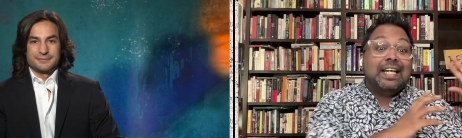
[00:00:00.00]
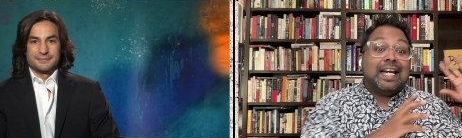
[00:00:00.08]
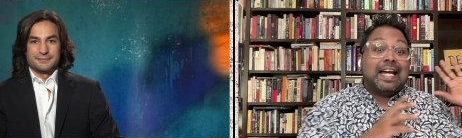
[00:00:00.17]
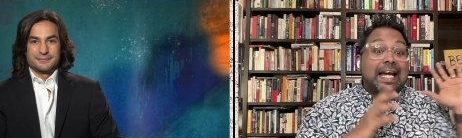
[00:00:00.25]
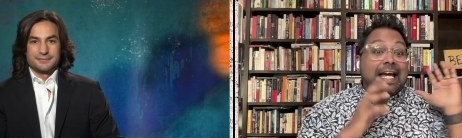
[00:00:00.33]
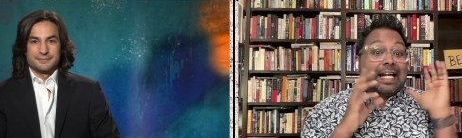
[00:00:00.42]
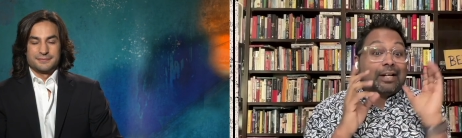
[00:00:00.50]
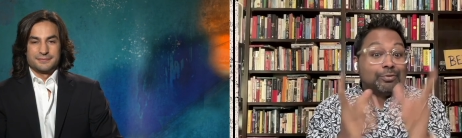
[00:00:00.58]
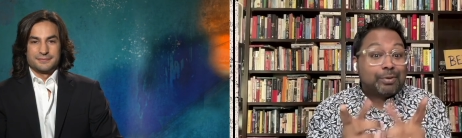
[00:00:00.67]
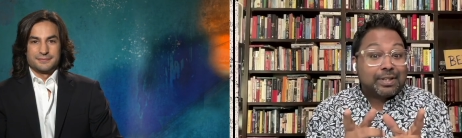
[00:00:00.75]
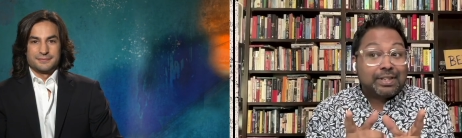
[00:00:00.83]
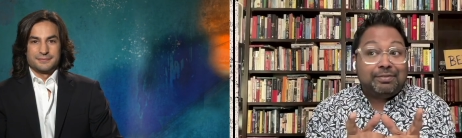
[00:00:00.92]
Speaker 1: And I was wondering
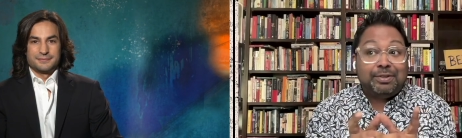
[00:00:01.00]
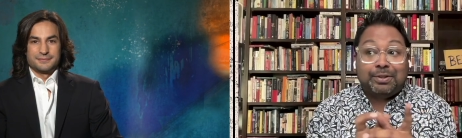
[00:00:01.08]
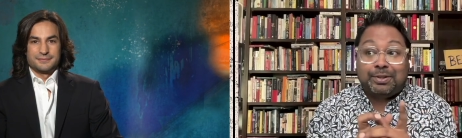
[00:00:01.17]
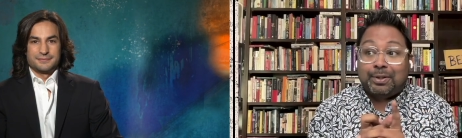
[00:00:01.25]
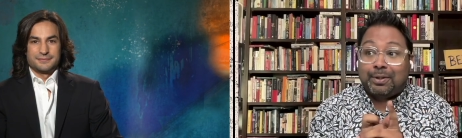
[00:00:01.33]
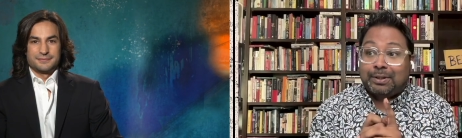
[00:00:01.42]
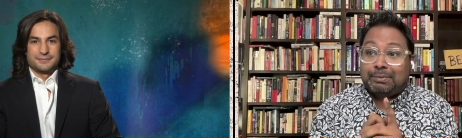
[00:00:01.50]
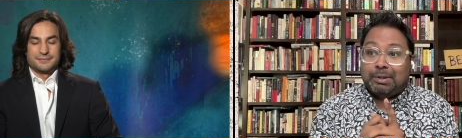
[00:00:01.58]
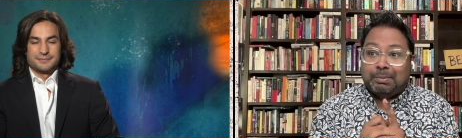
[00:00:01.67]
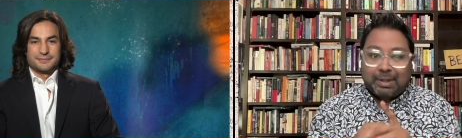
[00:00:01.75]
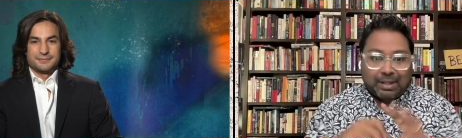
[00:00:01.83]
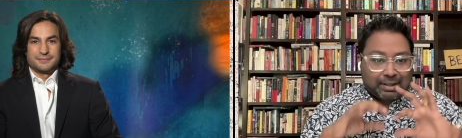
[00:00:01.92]
if you could talk to me about
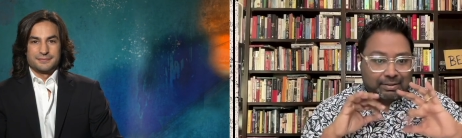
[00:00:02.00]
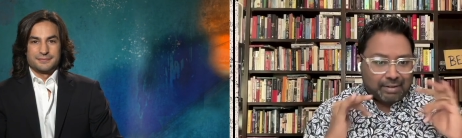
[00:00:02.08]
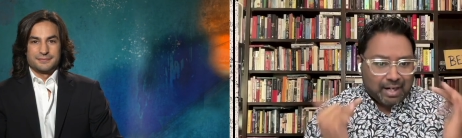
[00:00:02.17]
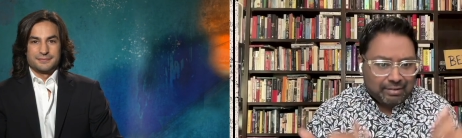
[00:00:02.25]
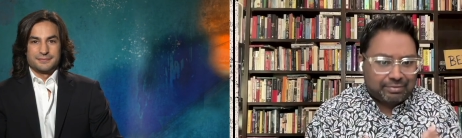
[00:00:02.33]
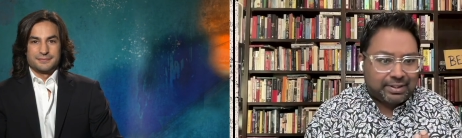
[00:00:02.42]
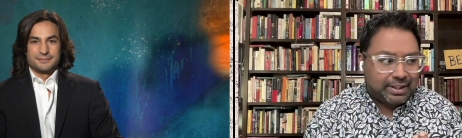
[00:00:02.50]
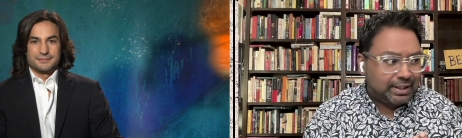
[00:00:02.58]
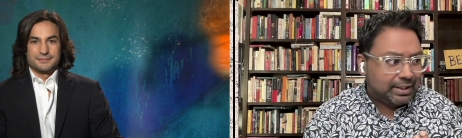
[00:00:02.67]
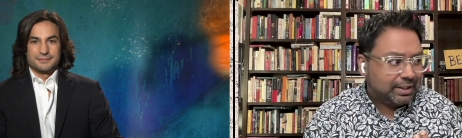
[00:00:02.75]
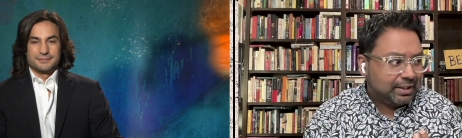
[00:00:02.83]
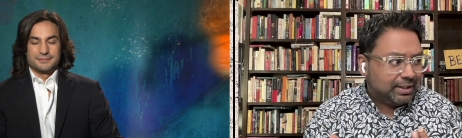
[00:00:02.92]
crafting
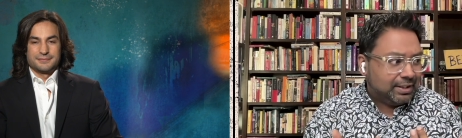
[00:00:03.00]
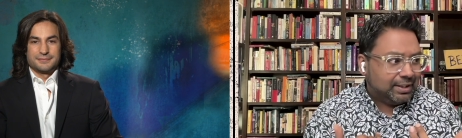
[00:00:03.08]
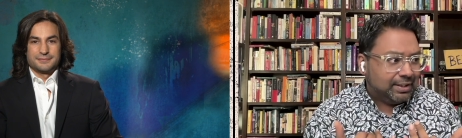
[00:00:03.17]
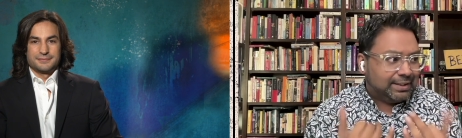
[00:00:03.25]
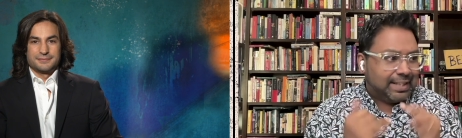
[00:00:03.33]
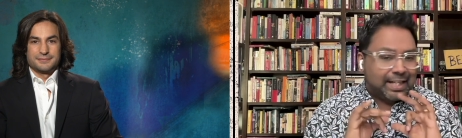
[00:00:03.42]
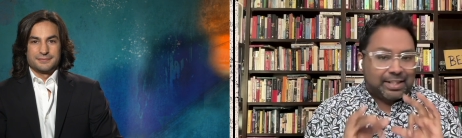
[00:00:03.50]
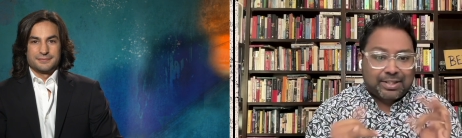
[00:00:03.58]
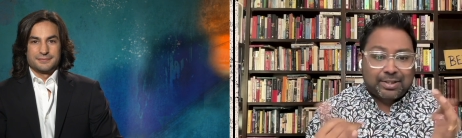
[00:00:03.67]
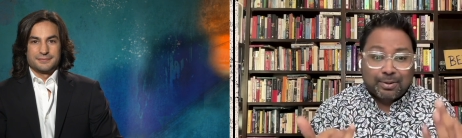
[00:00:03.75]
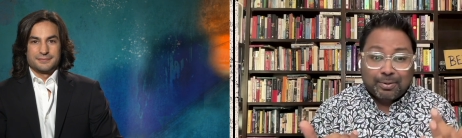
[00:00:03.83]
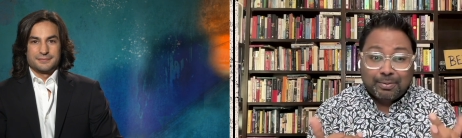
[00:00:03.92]
that
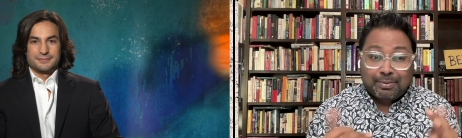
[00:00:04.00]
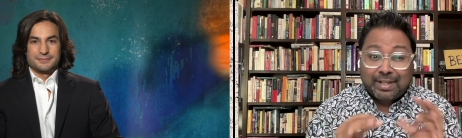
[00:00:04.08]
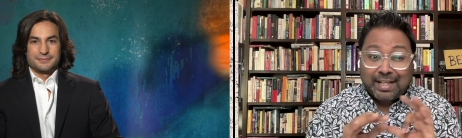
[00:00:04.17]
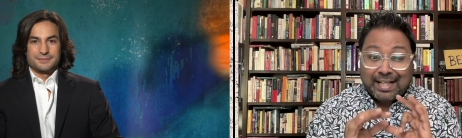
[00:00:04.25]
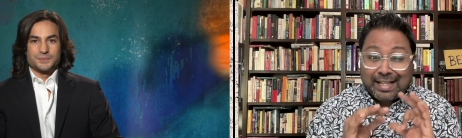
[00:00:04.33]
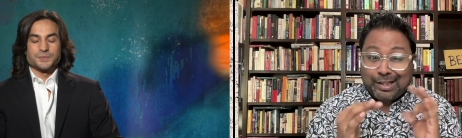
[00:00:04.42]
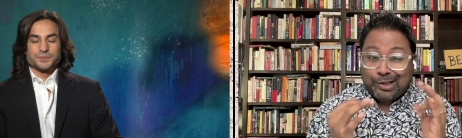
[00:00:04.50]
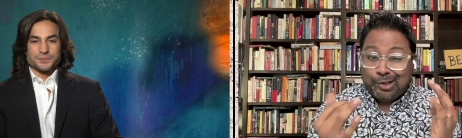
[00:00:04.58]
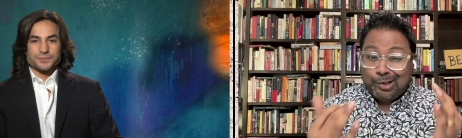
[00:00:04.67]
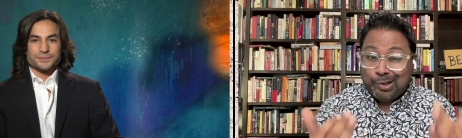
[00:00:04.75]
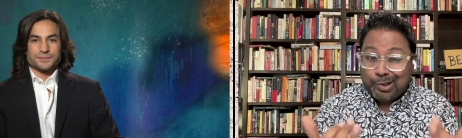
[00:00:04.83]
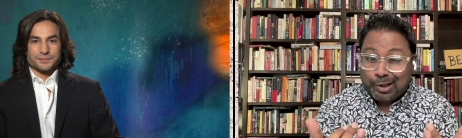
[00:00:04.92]
tone and
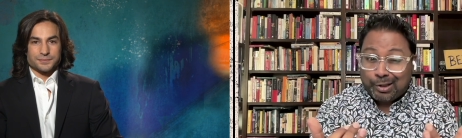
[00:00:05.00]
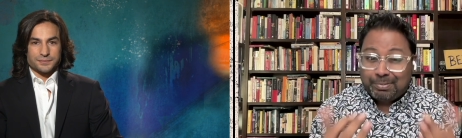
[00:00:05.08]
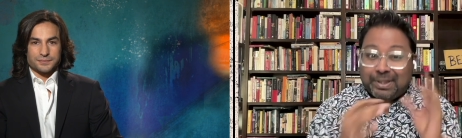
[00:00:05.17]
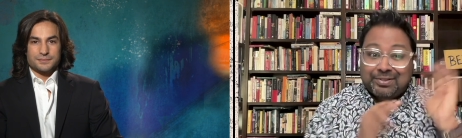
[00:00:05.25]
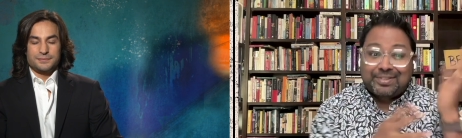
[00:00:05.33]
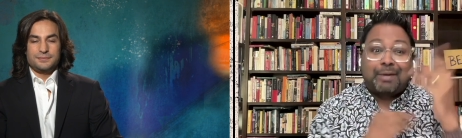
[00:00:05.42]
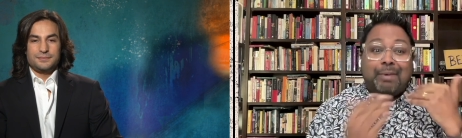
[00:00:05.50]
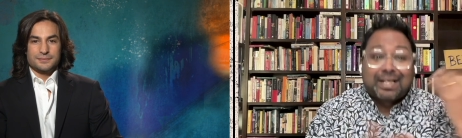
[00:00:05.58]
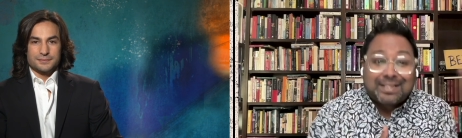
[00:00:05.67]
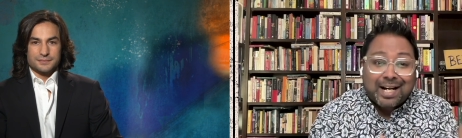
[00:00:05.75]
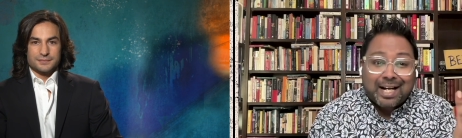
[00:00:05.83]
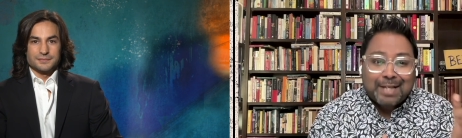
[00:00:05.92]
look because there are
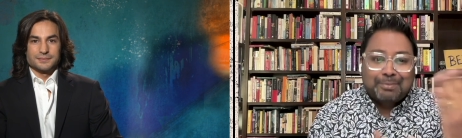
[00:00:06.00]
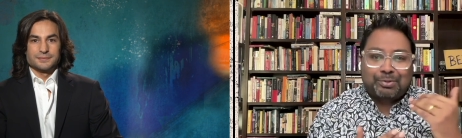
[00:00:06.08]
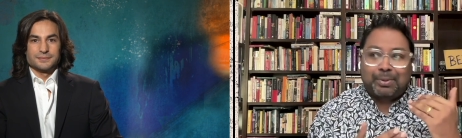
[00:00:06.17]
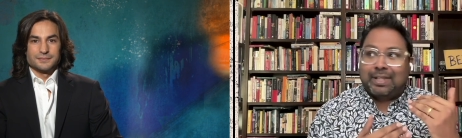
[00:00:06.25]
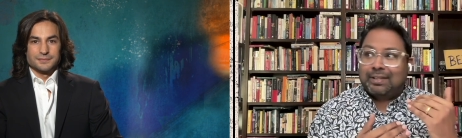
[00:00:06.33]
times when